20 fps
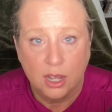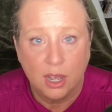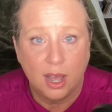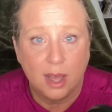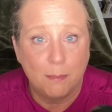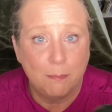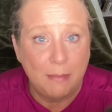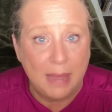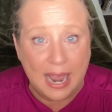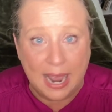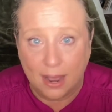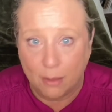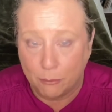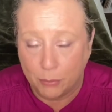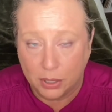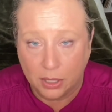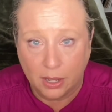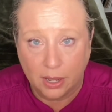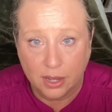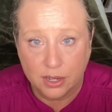a matte
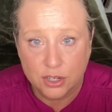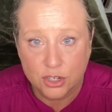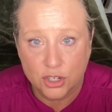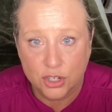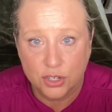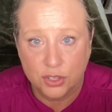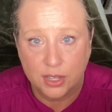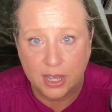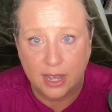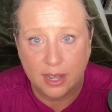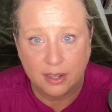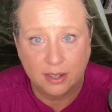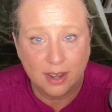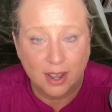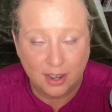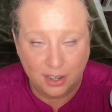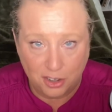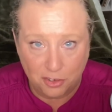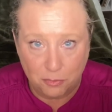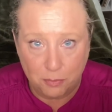blush that
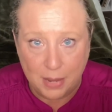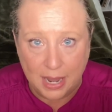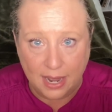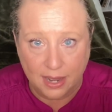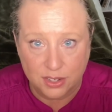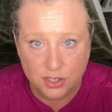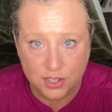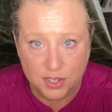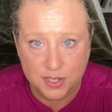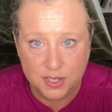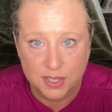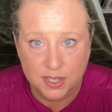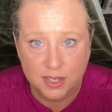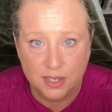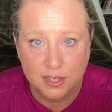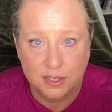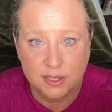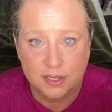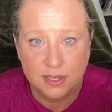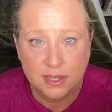kind of matches
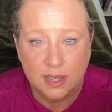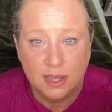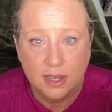this.